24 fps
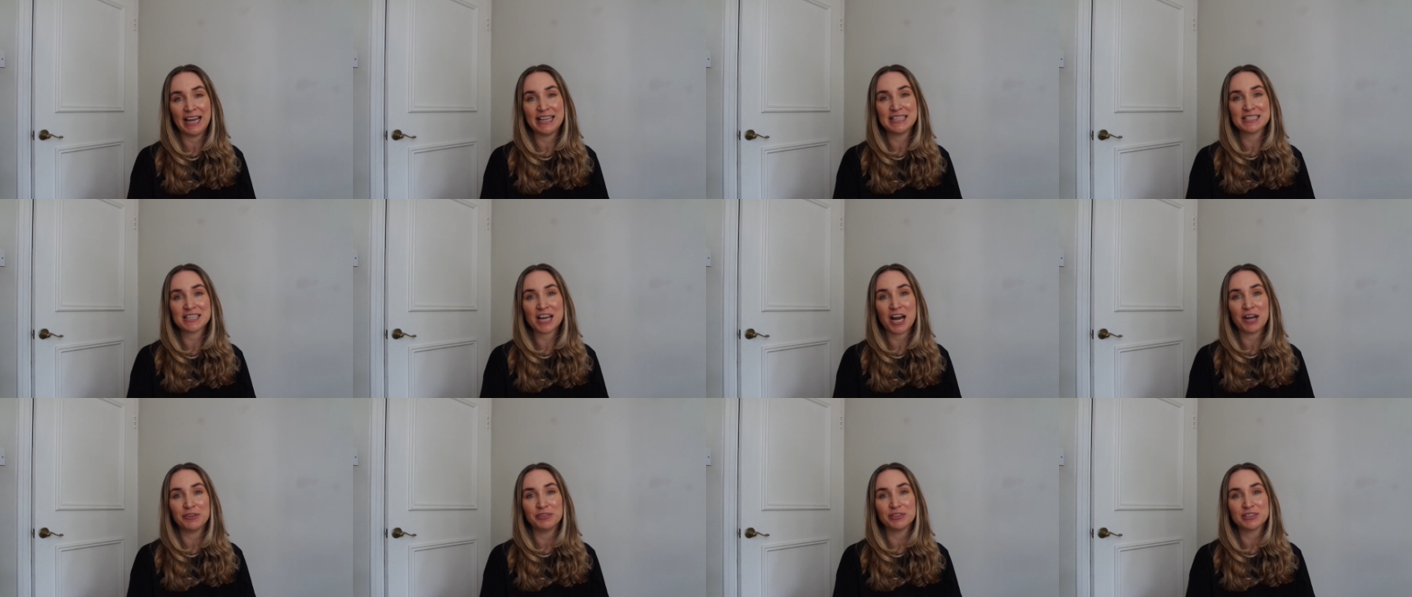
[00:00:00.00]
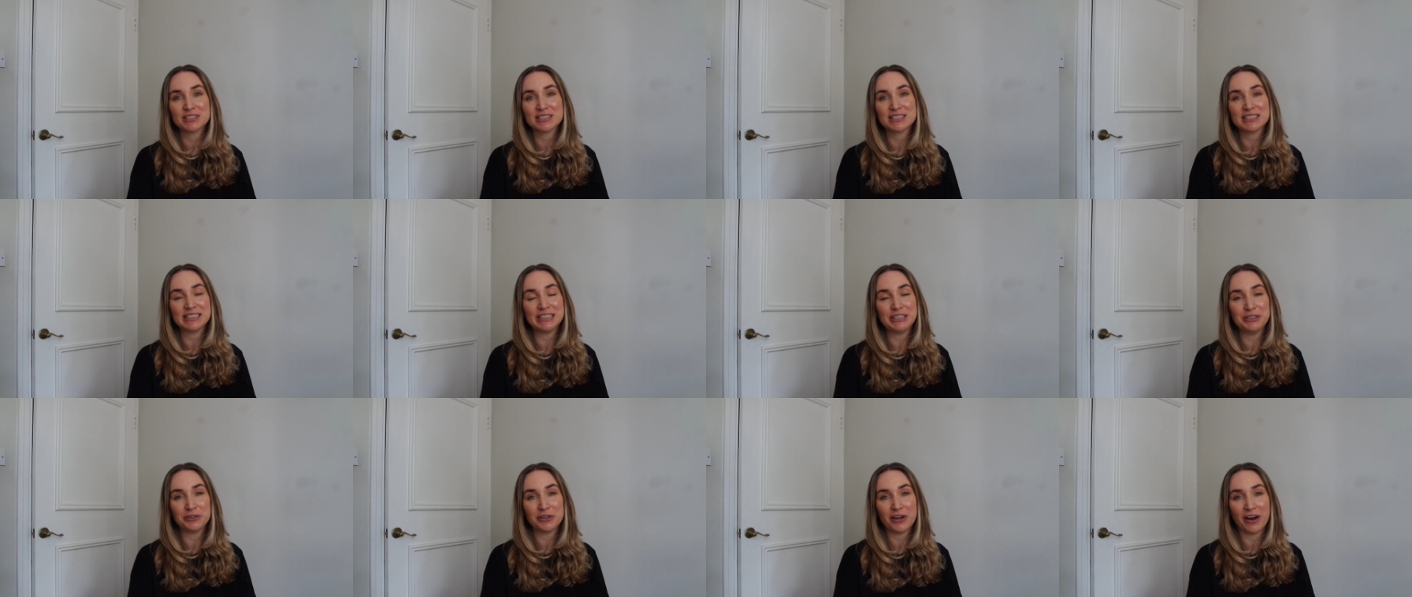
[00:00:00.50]
And I will
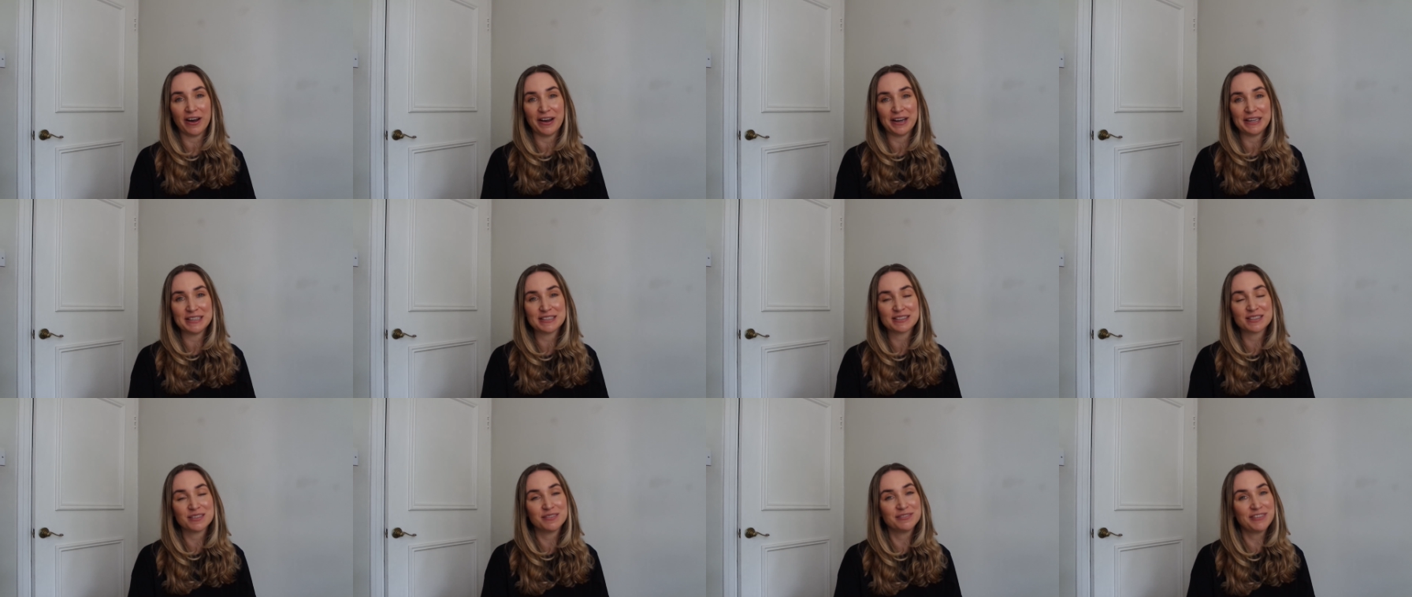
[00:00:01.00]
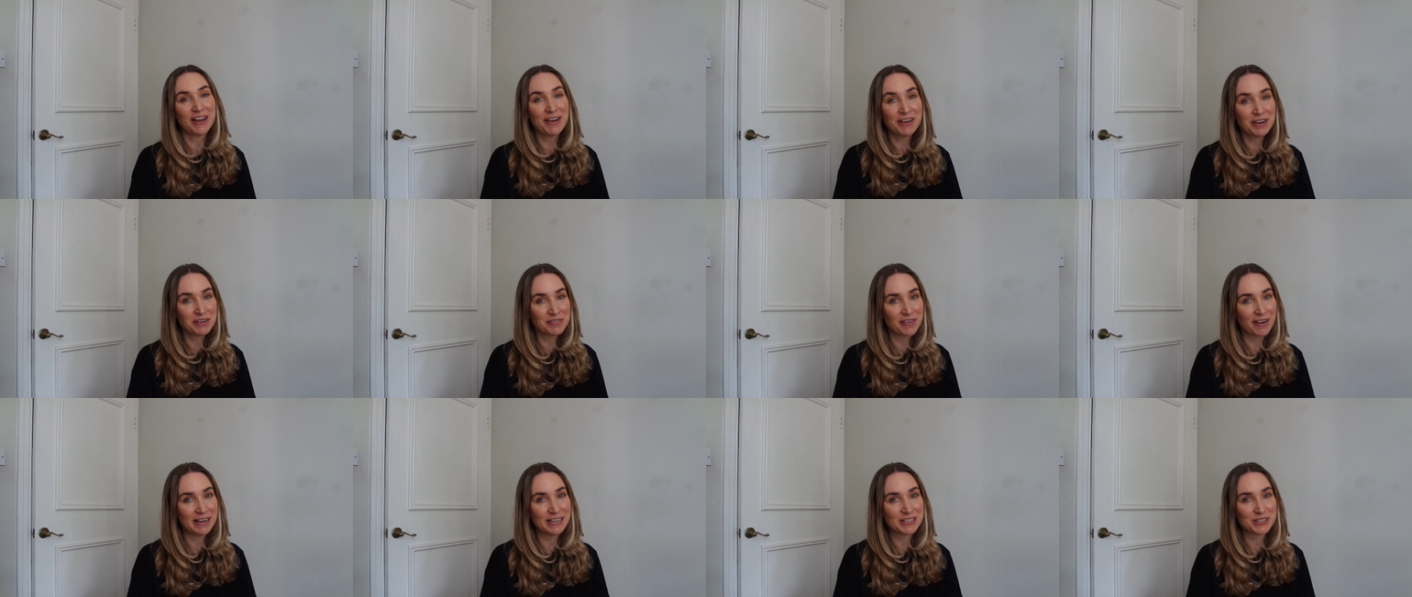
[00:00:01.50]
see you guys
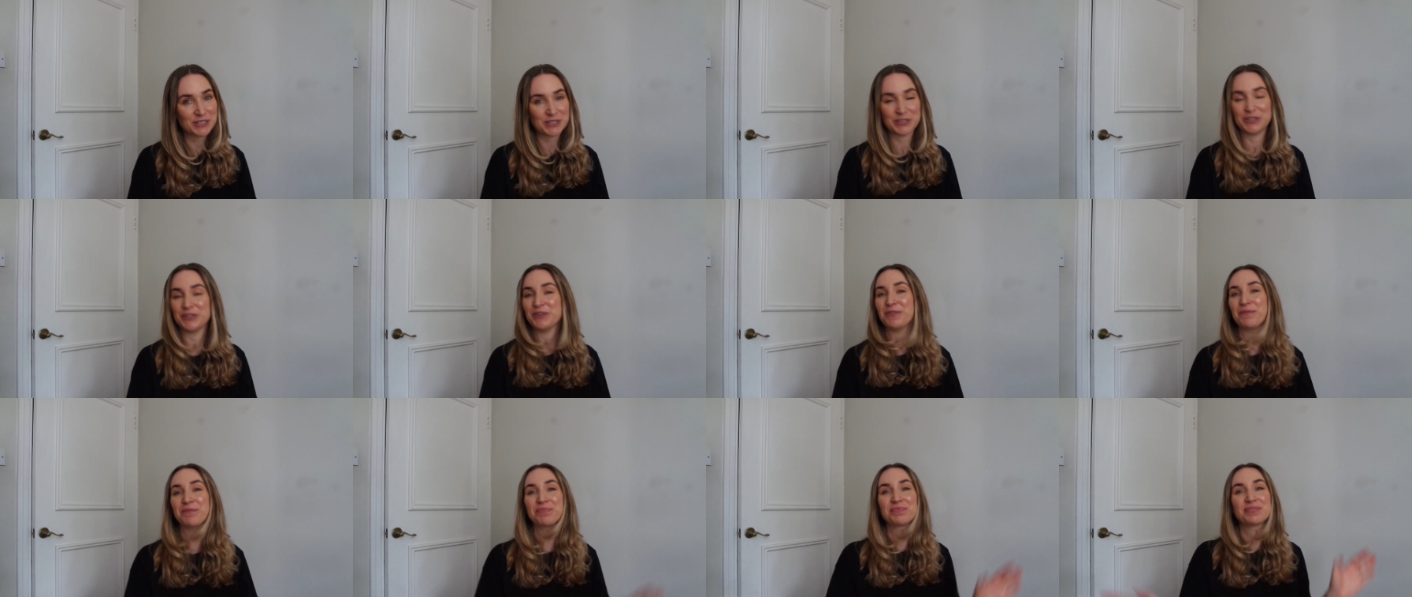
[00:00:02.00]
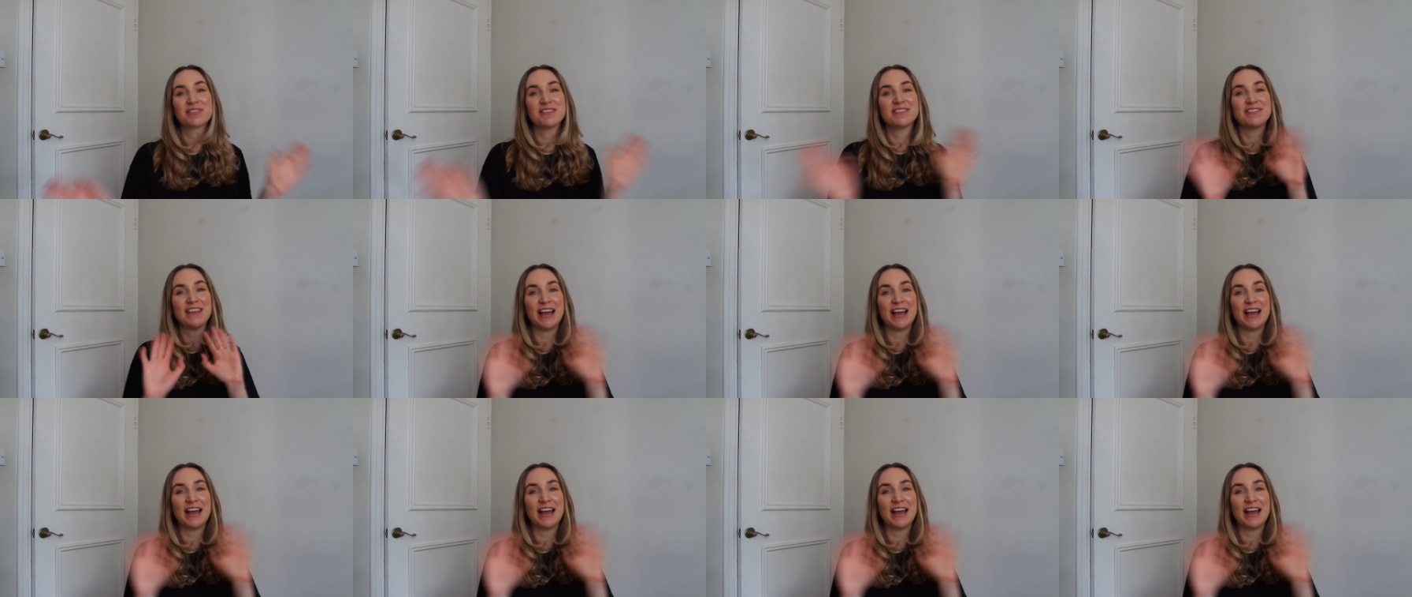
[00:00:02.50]
very, very soon.